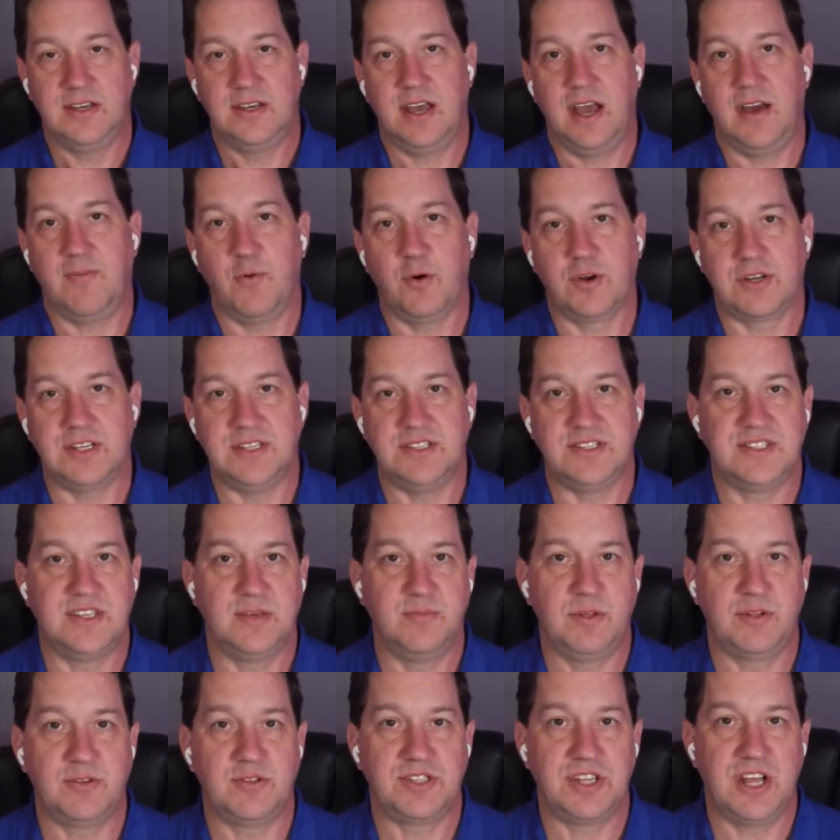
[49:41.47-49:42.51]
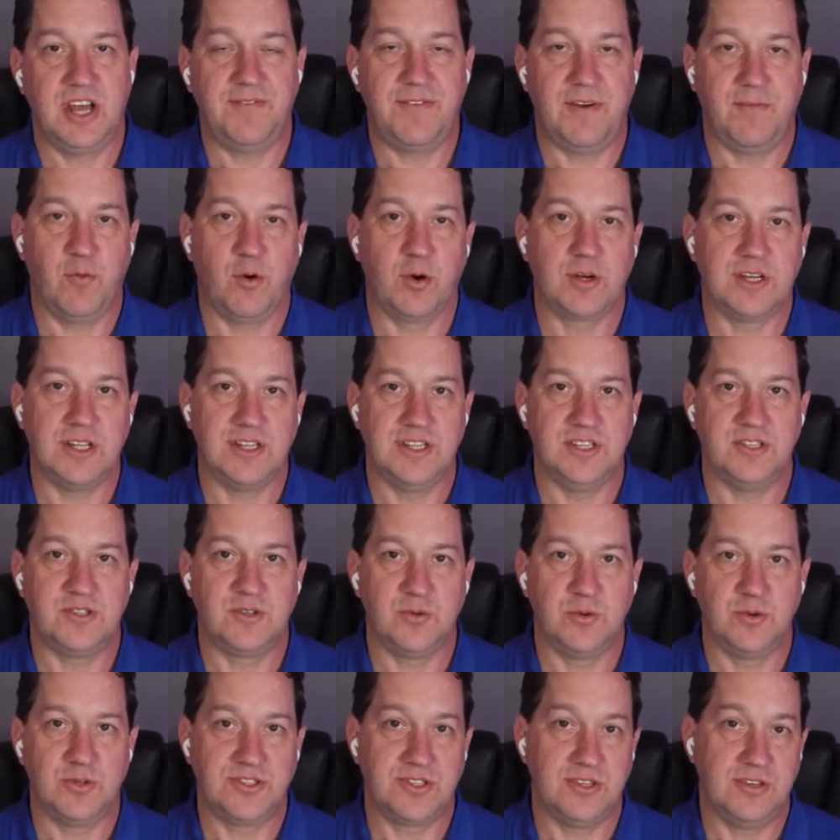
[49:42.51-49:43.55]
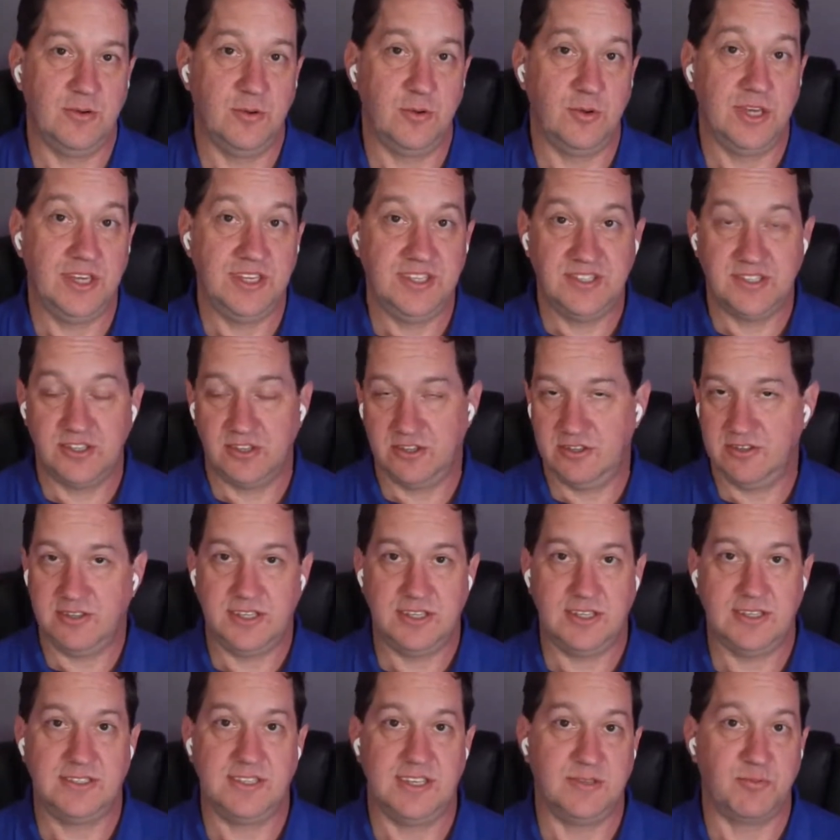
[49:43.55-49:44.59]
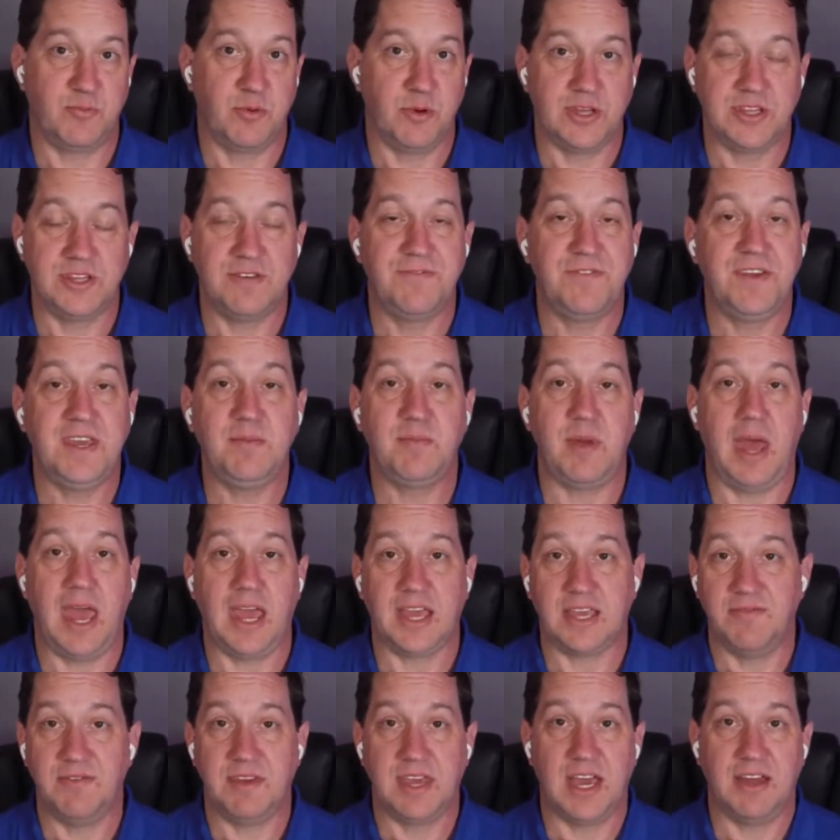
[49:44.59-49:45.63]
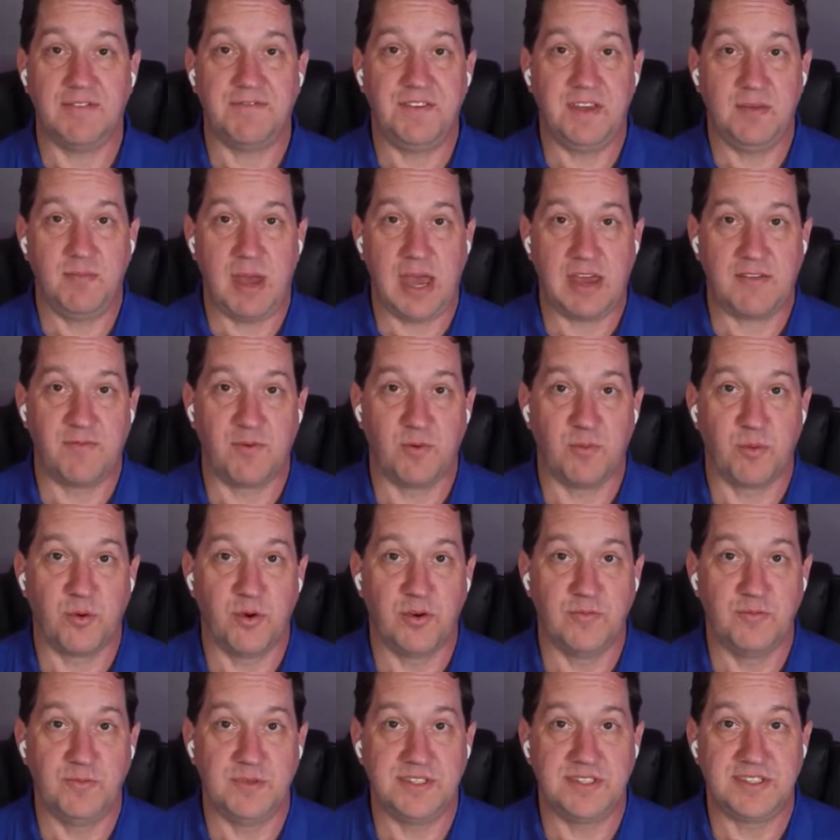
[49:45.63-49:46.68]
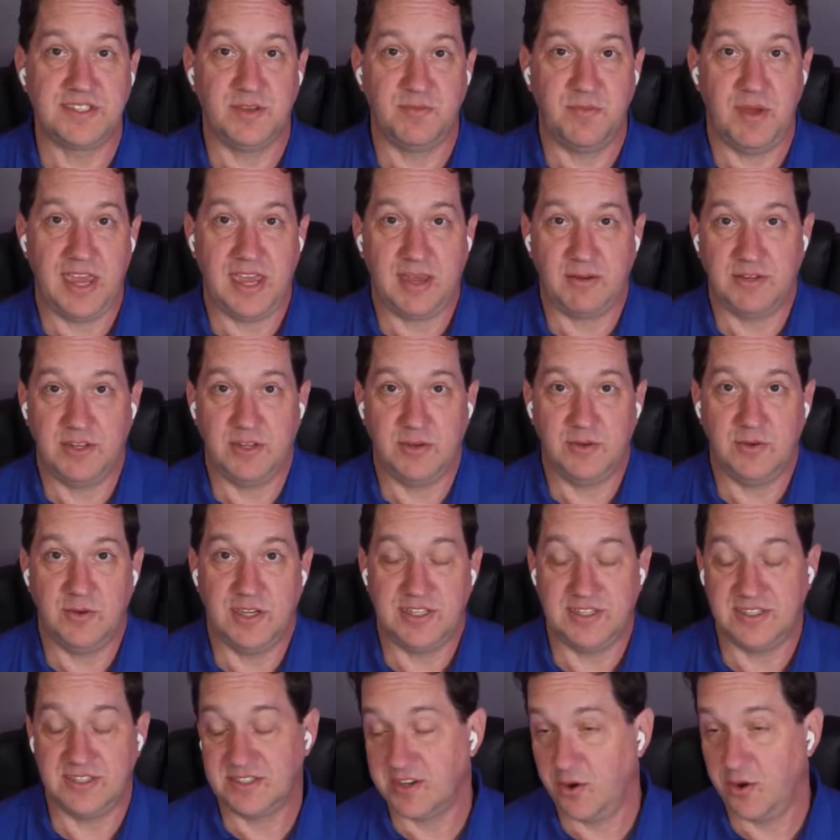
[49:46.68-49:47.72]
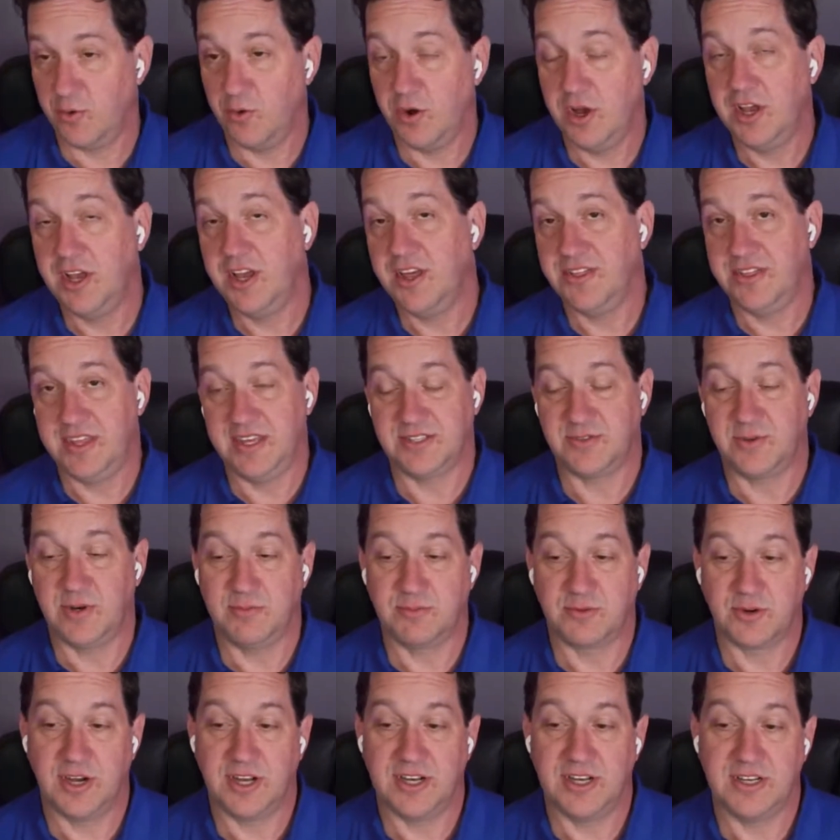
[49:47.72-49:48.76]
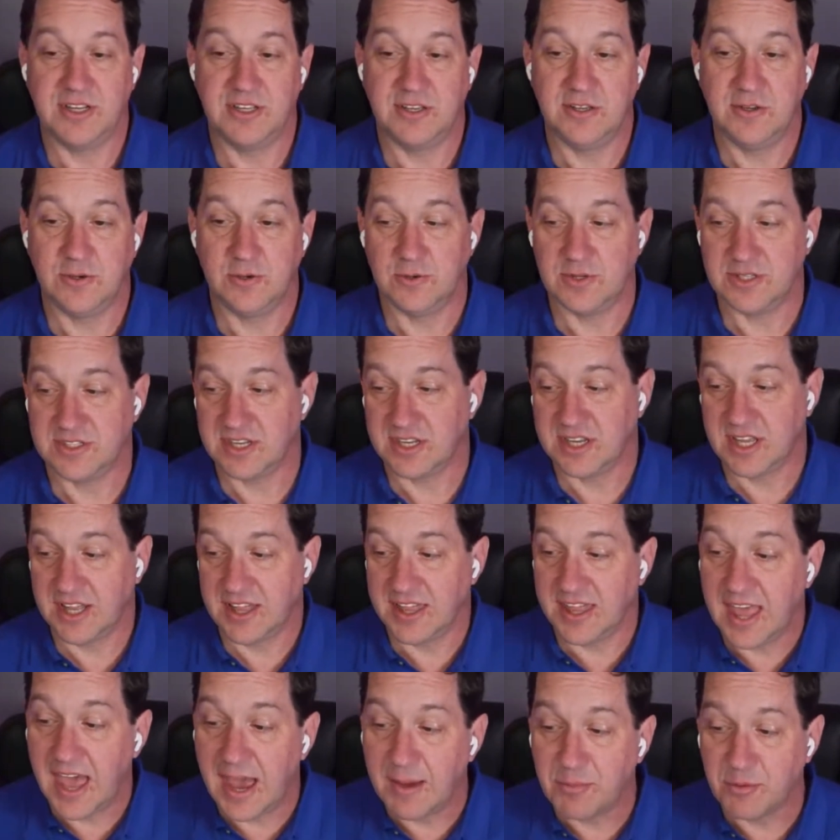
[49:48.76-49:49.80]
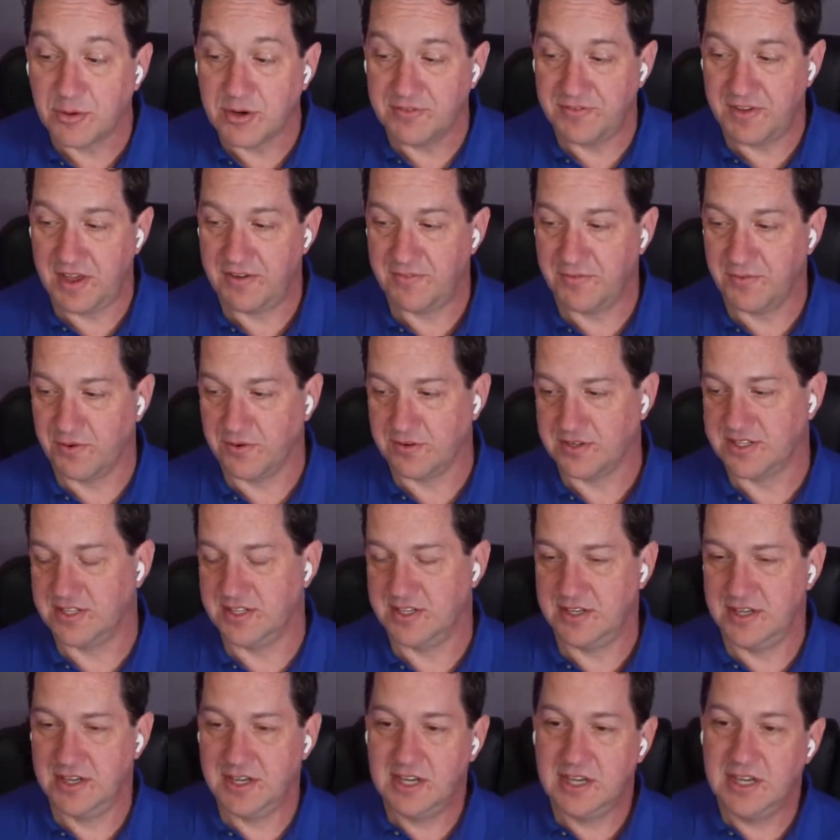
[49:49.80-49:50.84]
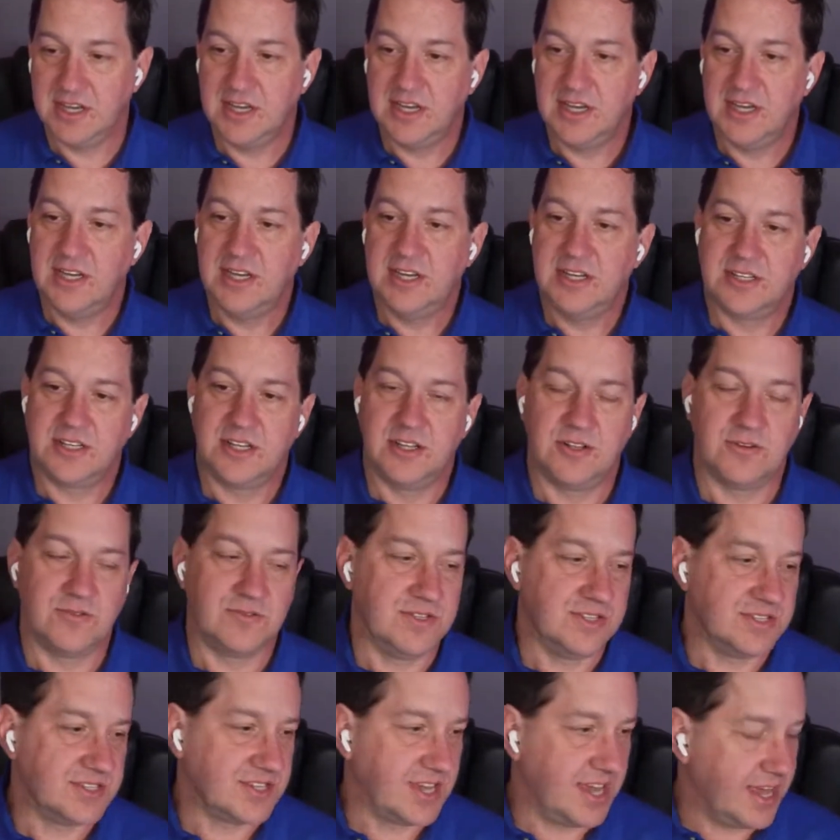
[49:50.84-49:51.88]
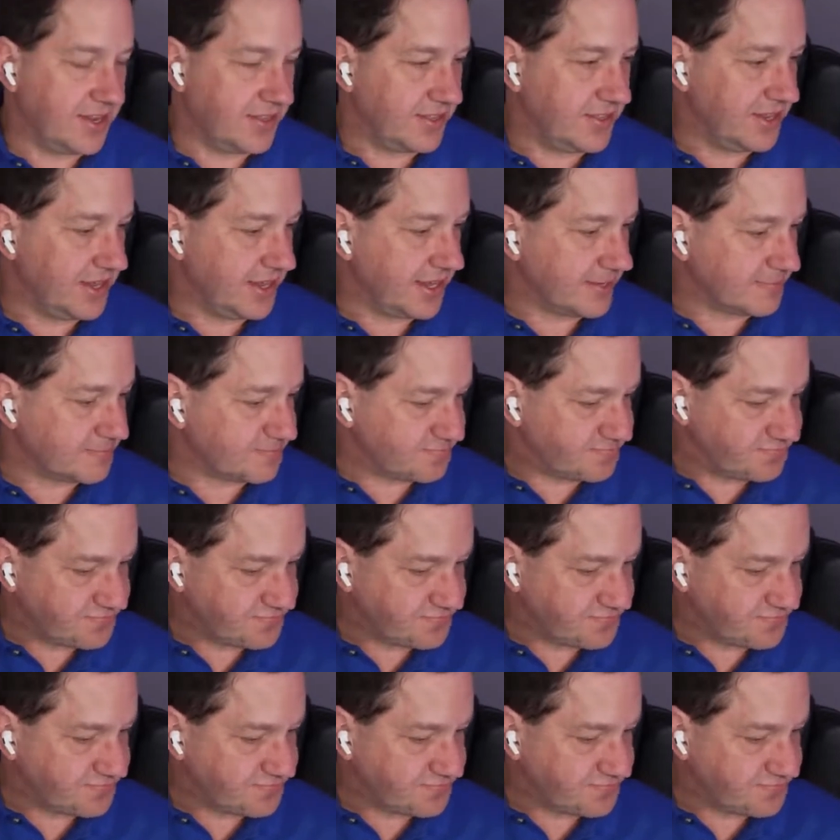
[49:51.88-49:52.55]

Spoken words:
I've worked in similar stuff. I've worked in these tools. So he says, bring the feedback. If you got feedback for improvements to make, do it. And so that's what I'm trying to do. It's a collaborative effort to learn this kind of thing.